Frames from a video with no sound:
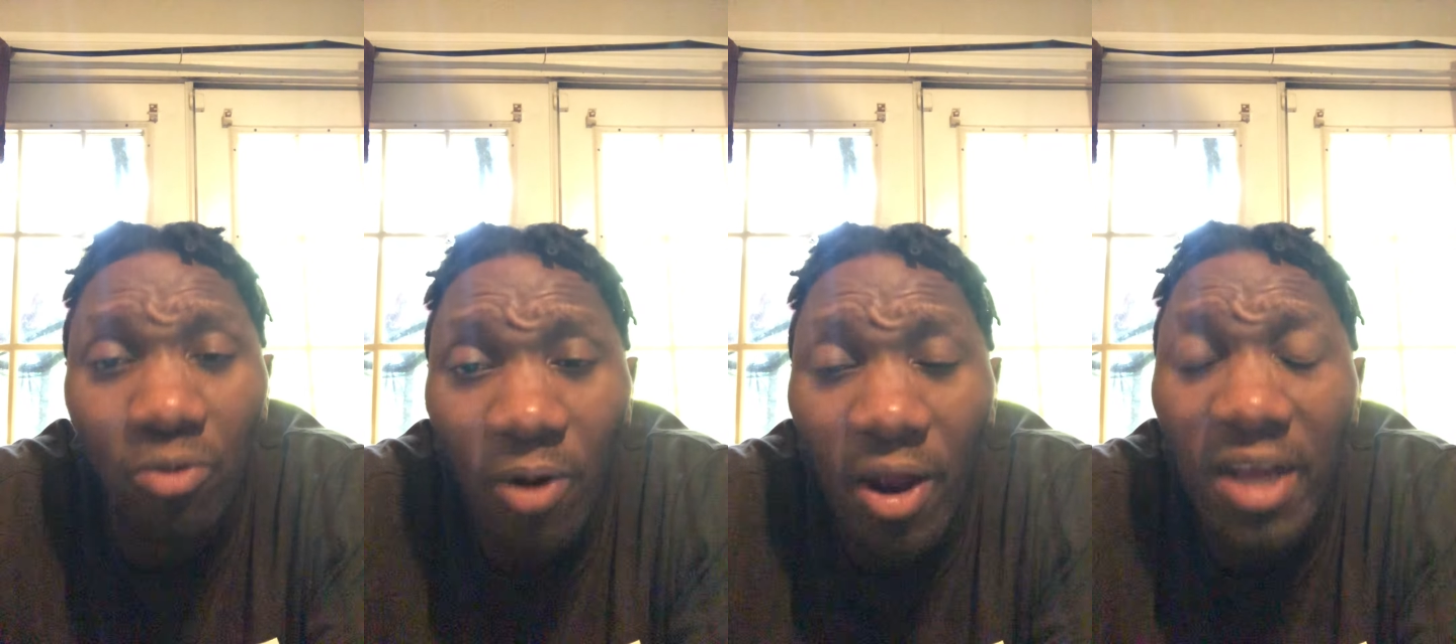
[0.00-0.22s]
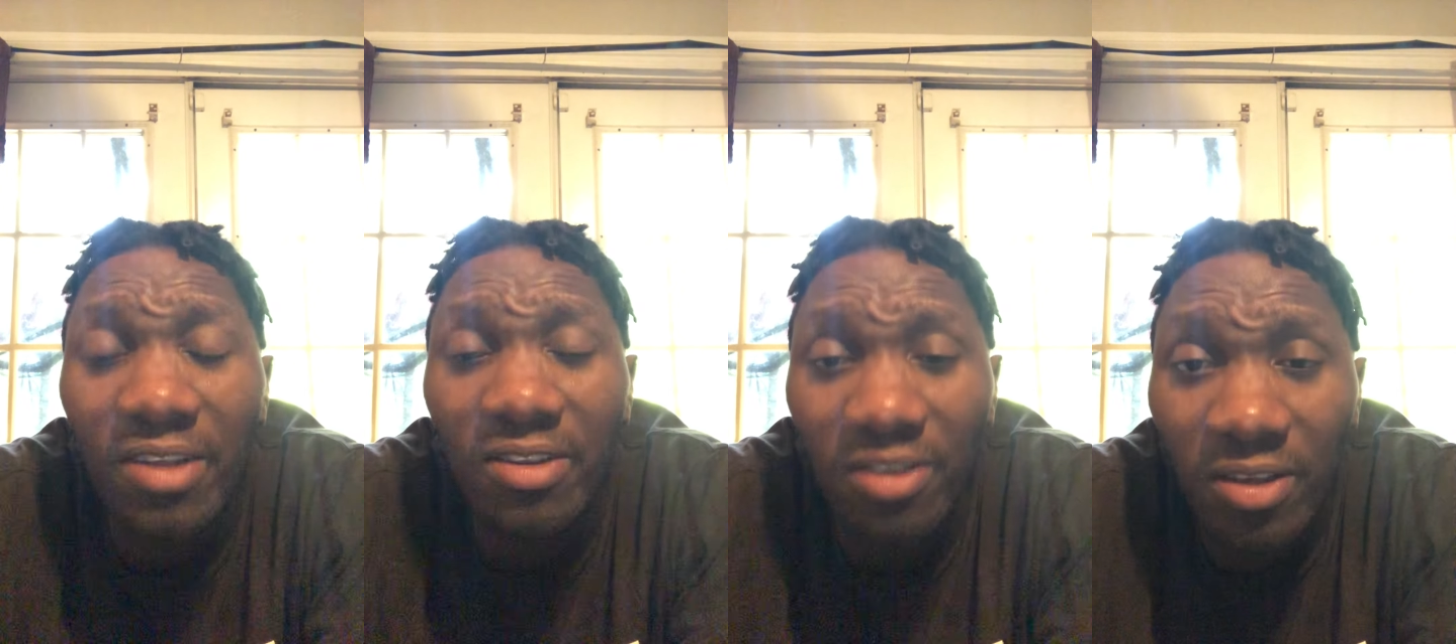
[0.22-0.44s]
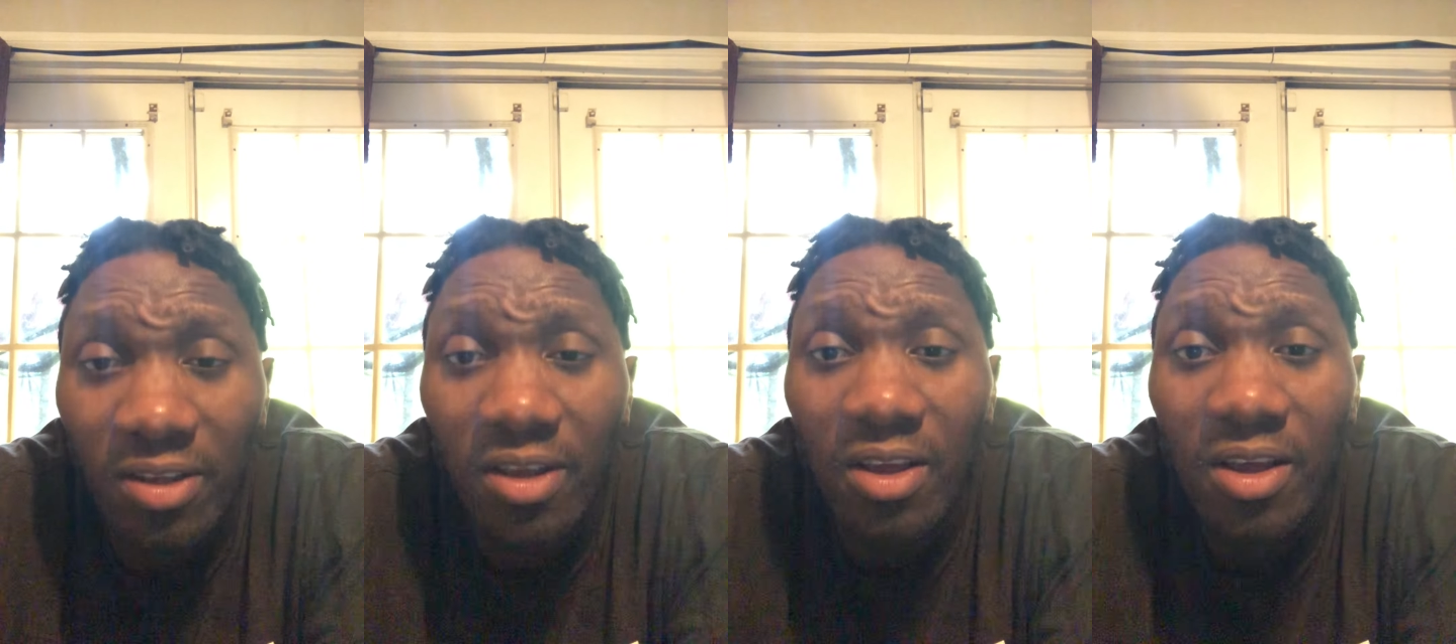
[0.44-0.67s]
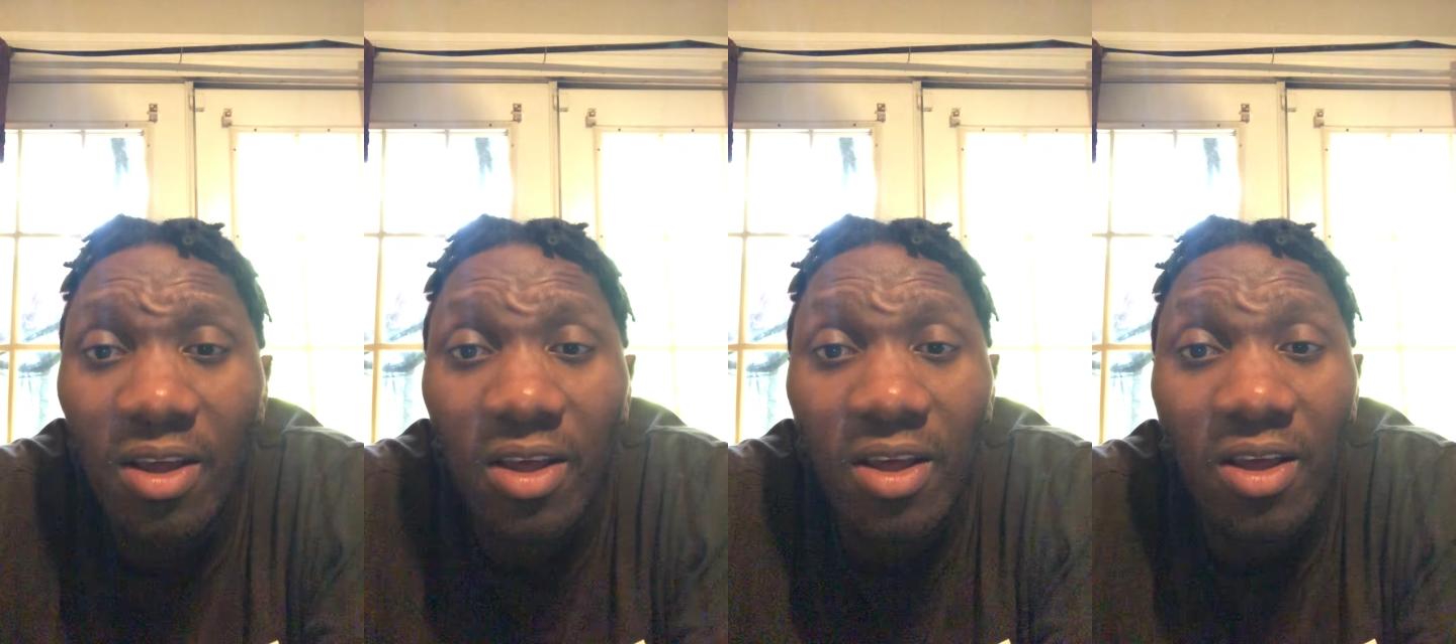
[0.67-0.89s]
right
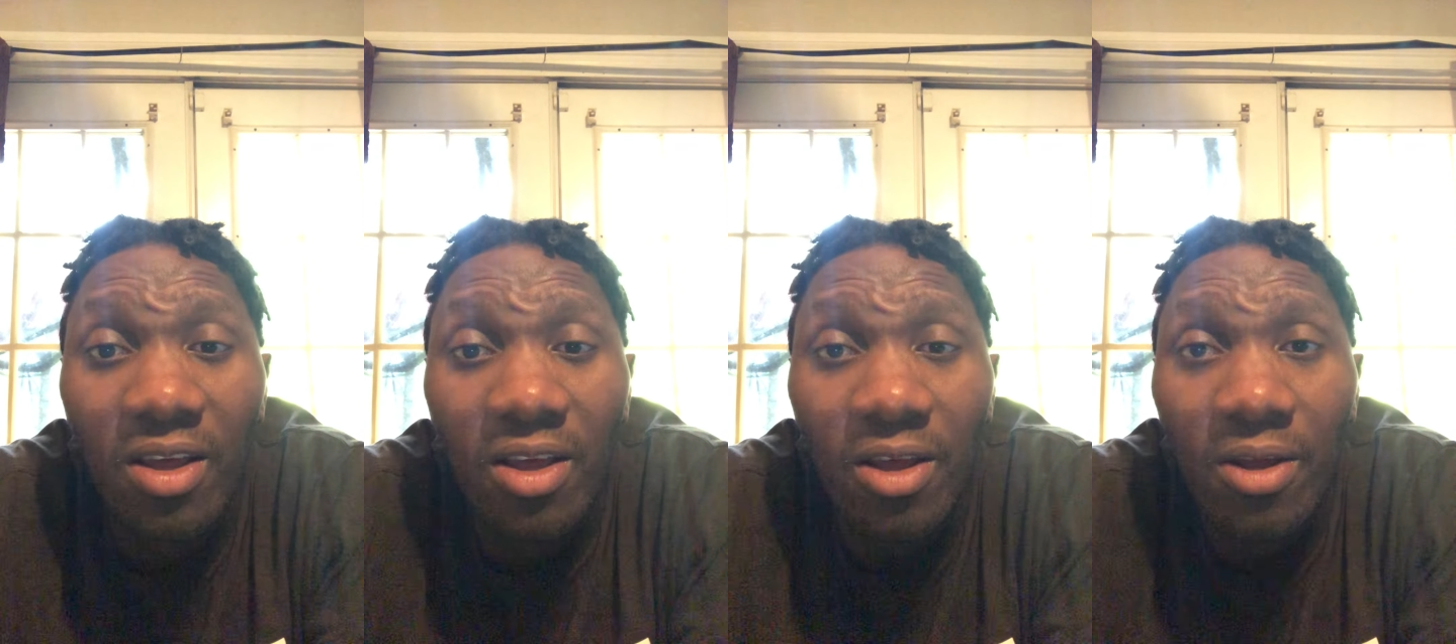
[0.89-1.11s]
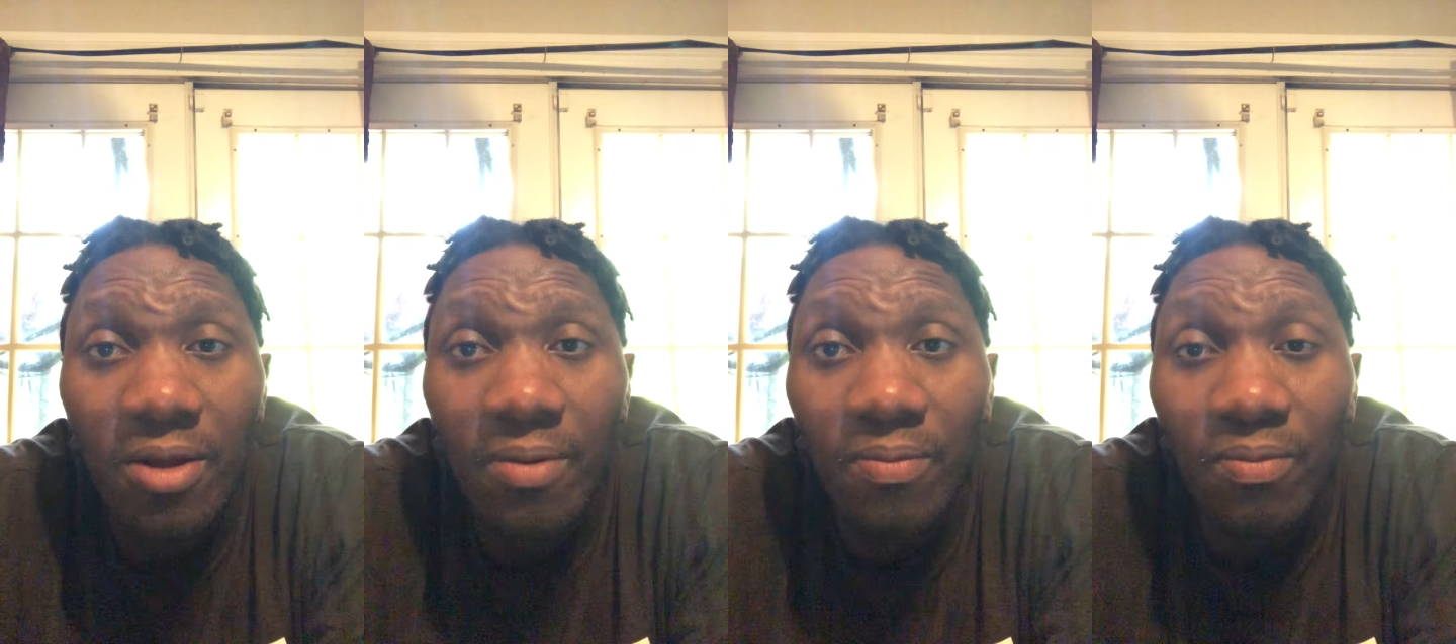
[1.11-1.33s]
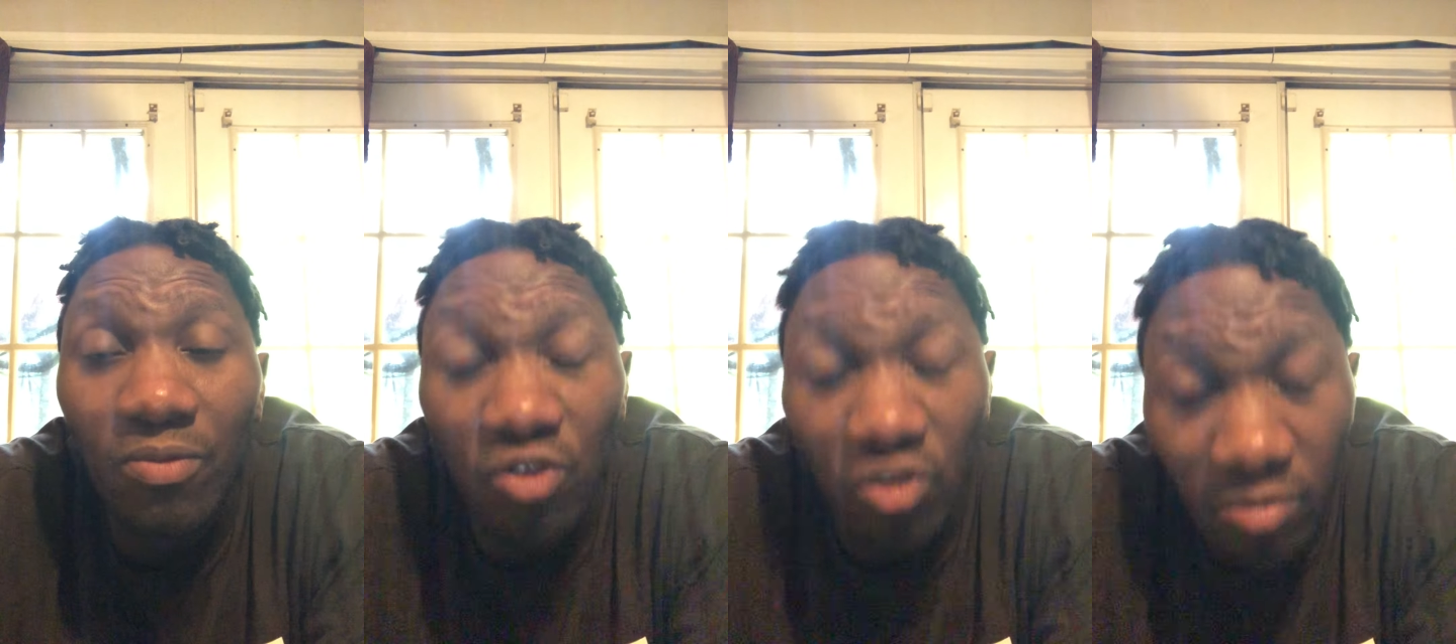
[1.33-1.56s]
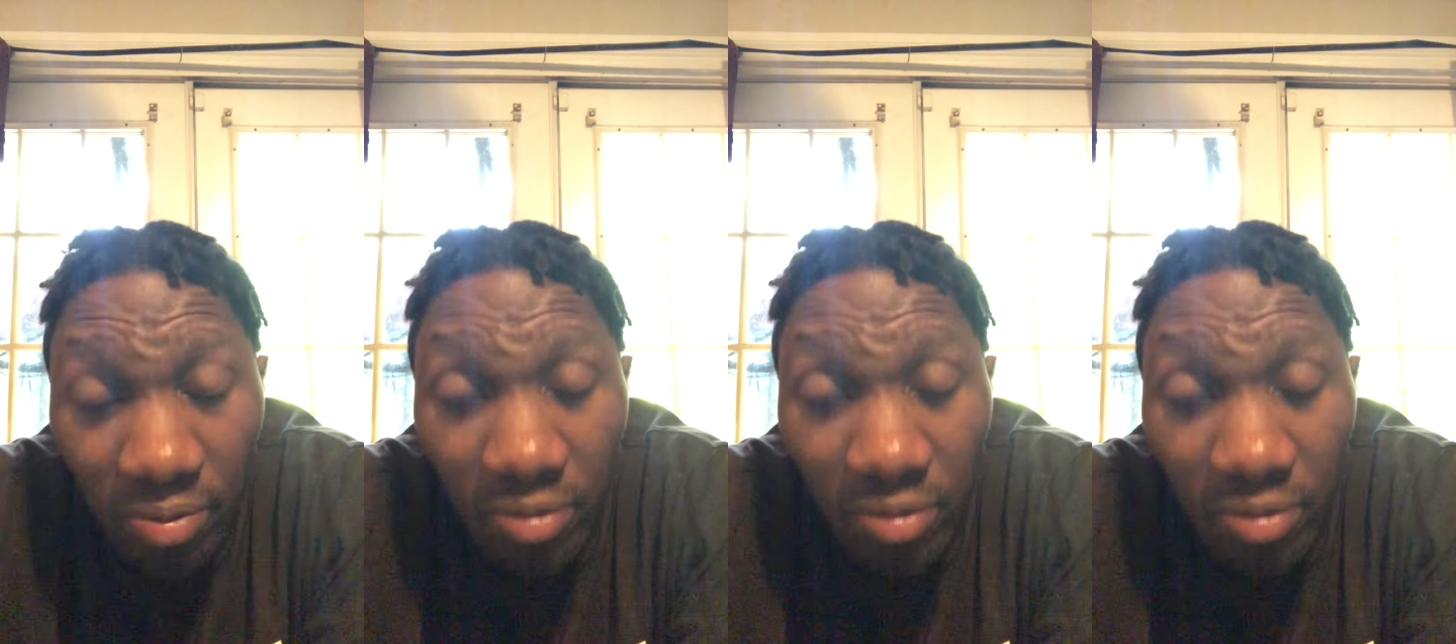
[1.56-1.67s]
to